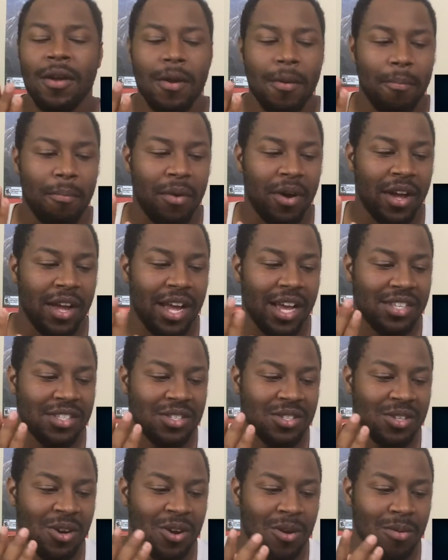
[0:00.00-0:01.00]
But as a
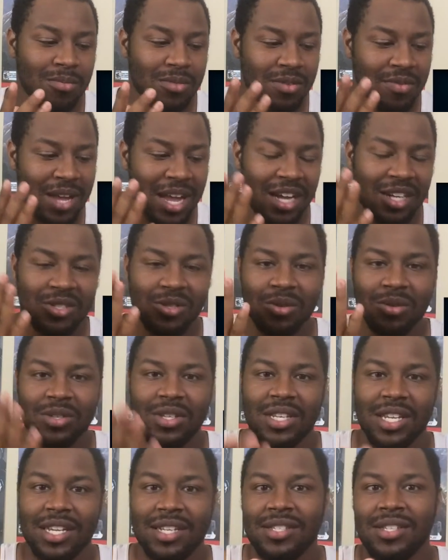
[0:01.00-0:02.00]
terms of actual
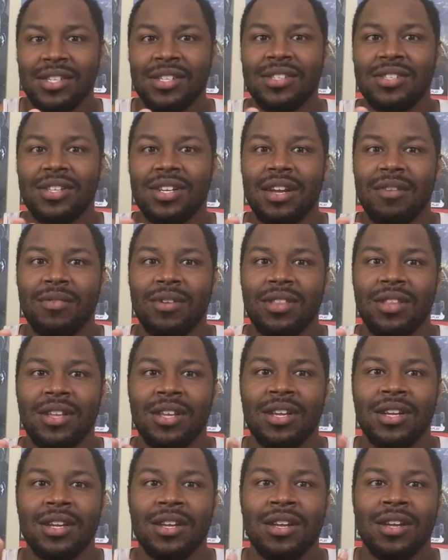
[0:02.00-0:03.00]
disses and
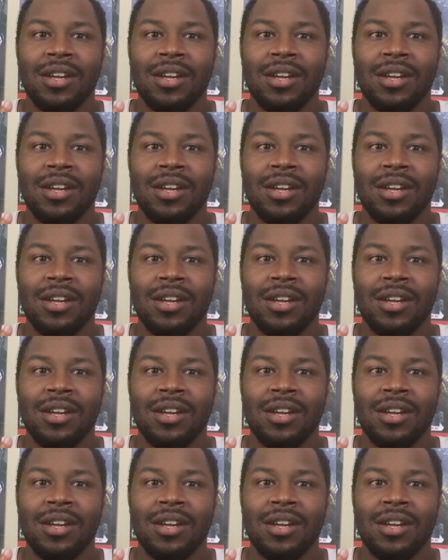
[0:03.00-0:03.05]
everything